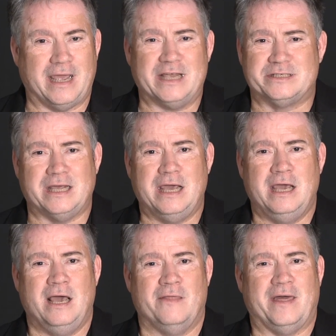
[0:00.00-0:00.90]
Yes,
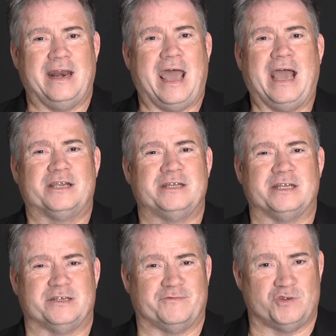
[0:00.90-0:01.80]
that
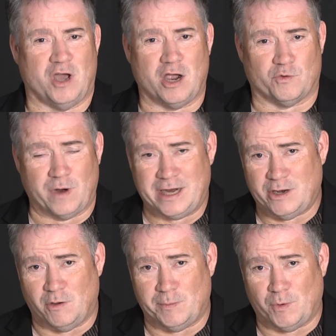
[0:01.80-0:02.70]
access of talk
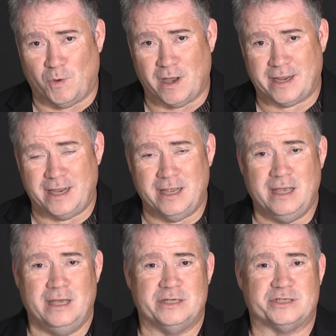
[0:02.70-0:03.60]
radio in Milwaukee,
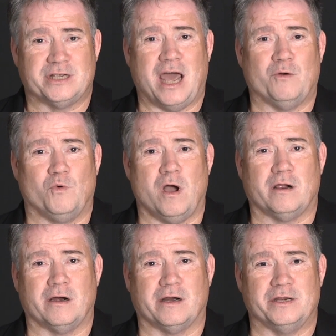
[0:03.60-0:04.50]
Scott
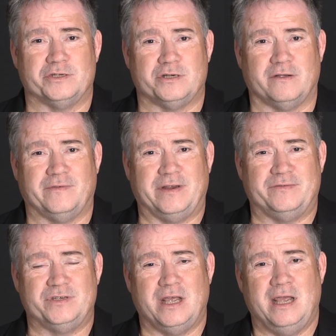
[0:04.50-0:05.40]
Walker
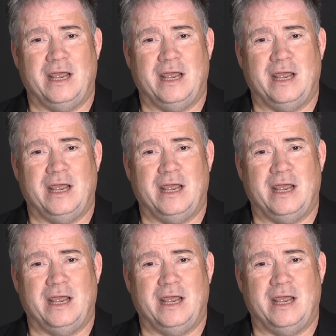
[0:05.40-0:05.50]
conservatives,